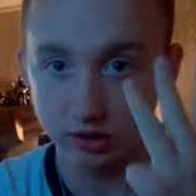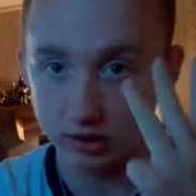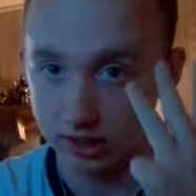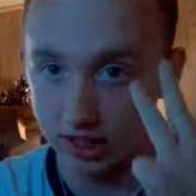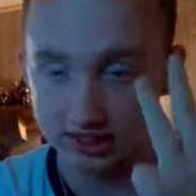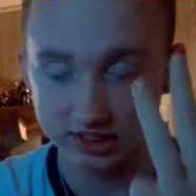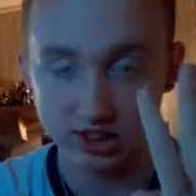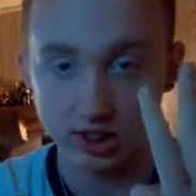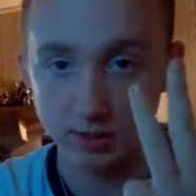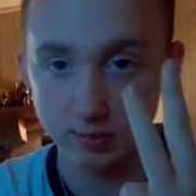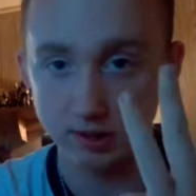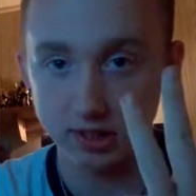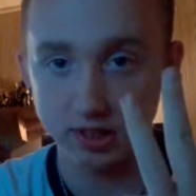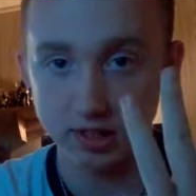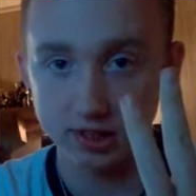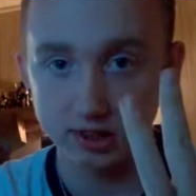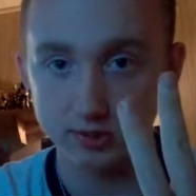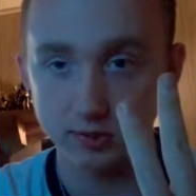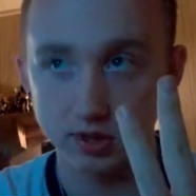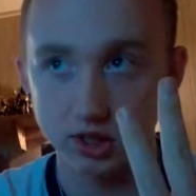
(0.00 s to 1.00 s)
That's going to be the
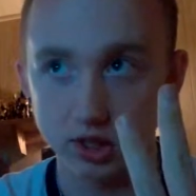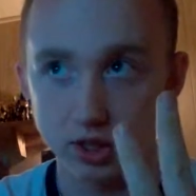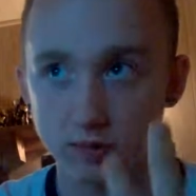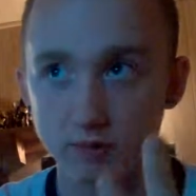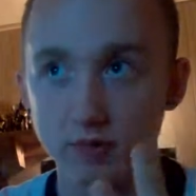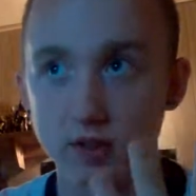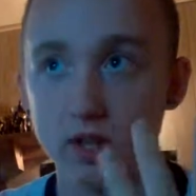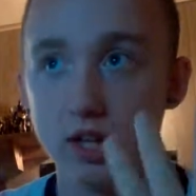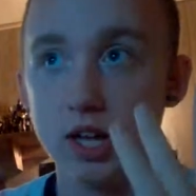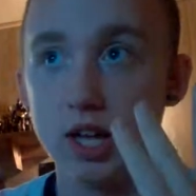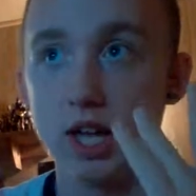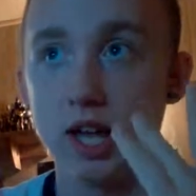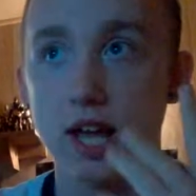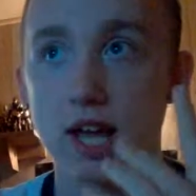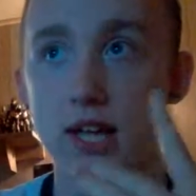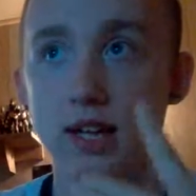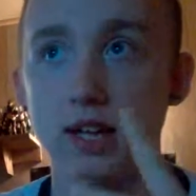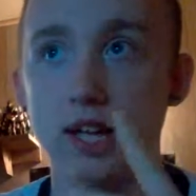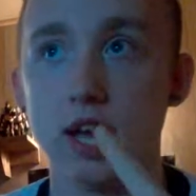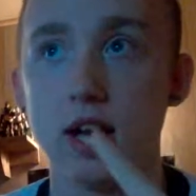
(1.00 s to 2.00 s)
next video.
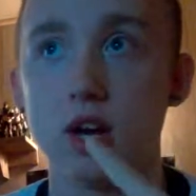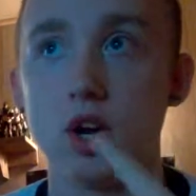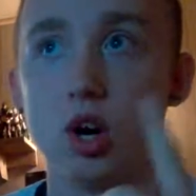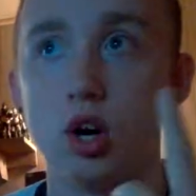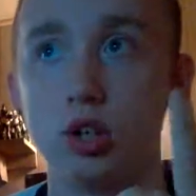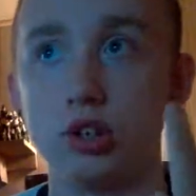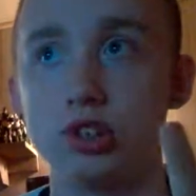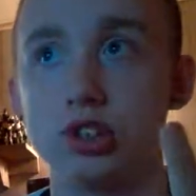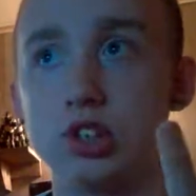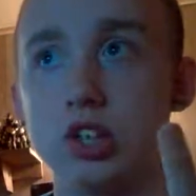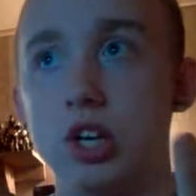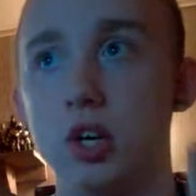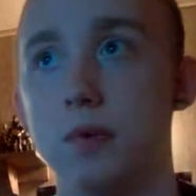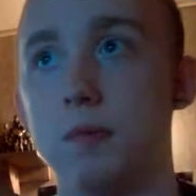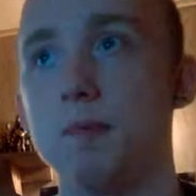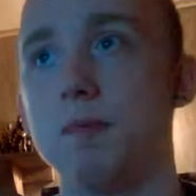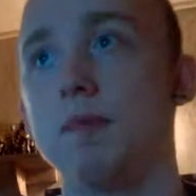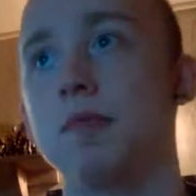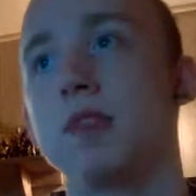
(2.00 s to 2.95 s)
And then also,